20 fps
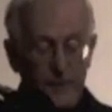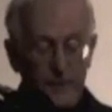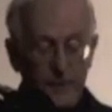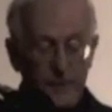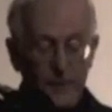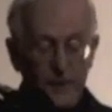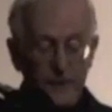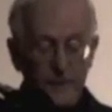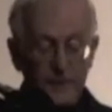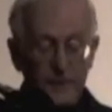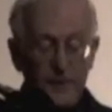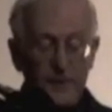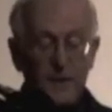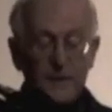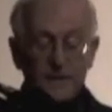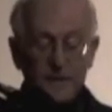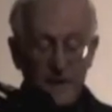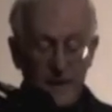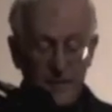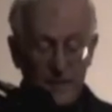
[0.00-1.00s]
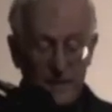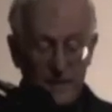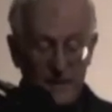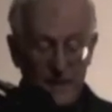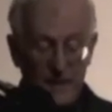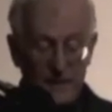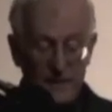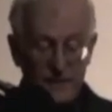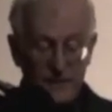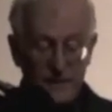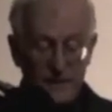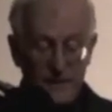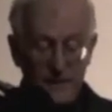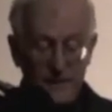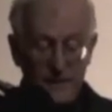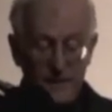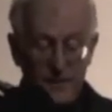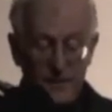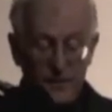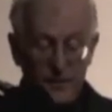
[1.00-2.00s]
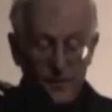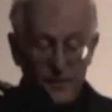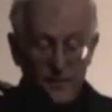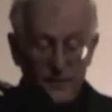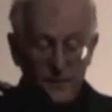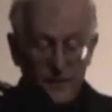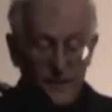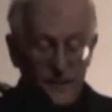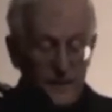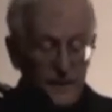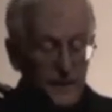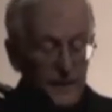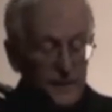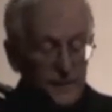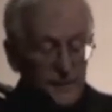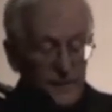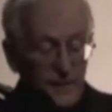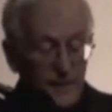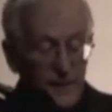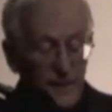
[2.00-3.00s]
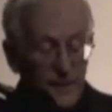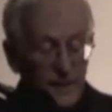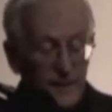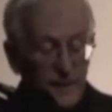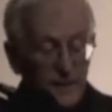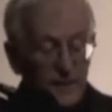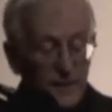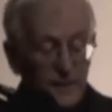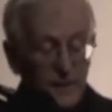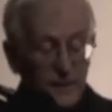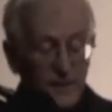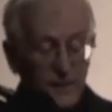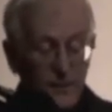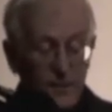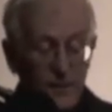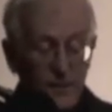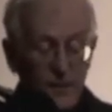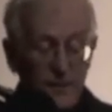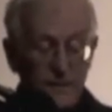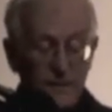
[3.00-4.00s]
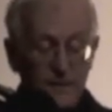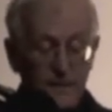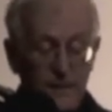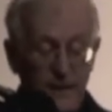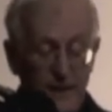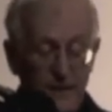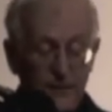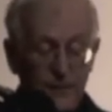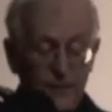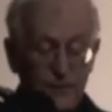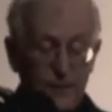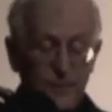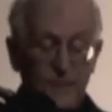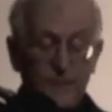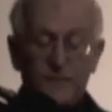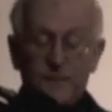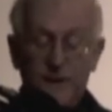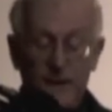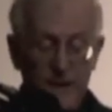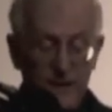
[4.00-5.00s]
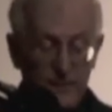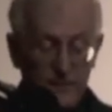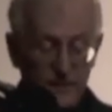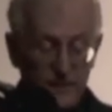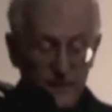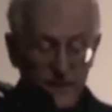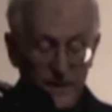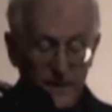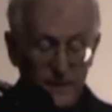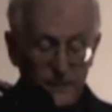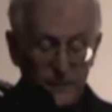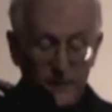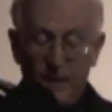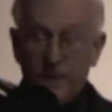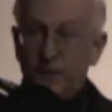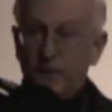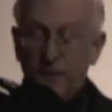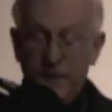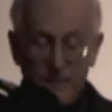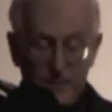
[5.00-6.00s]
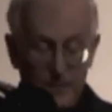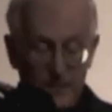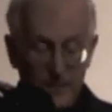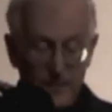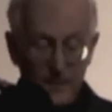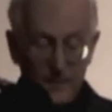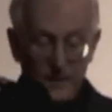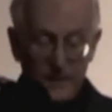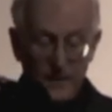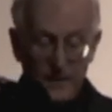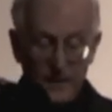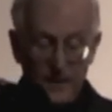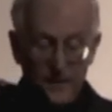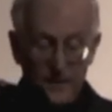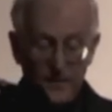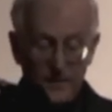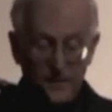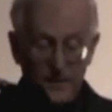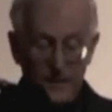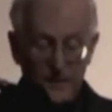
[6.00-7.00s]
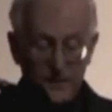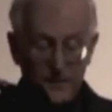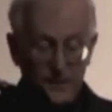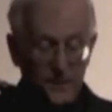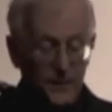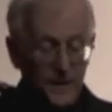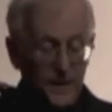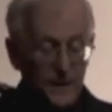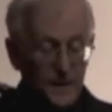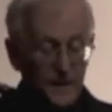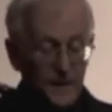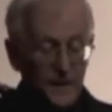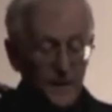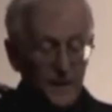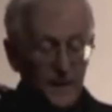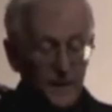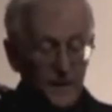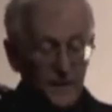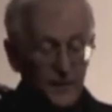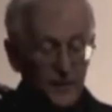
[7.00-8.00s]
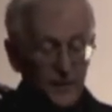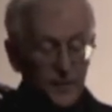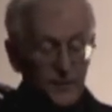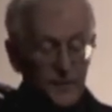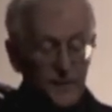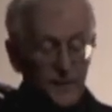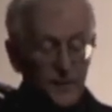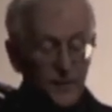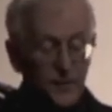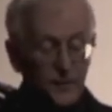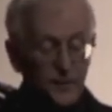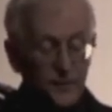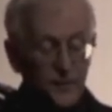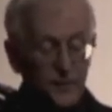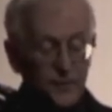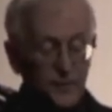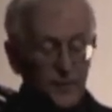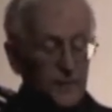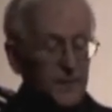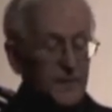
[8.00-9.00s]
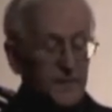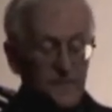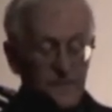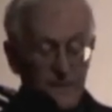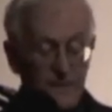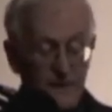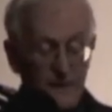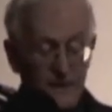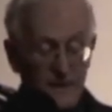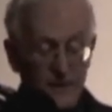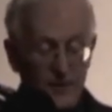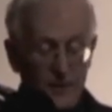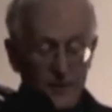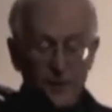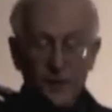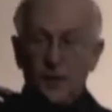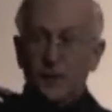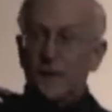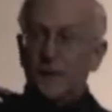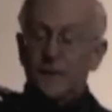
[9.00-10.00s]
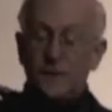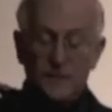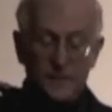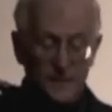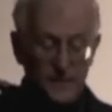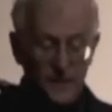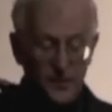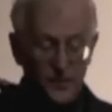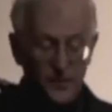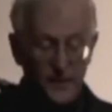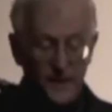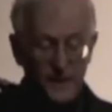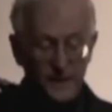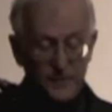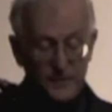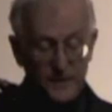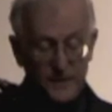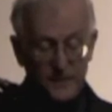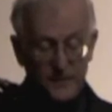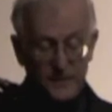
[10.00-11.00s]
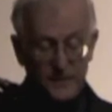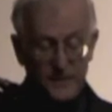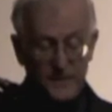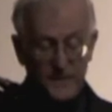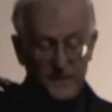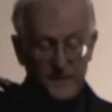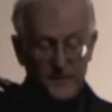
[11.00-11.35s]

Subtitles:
we would only be automatons. Moreover, unless there are evils in the world, dangers to be faced, suffering to be overcome, and so on, there could be no virtue, no courage, no patience.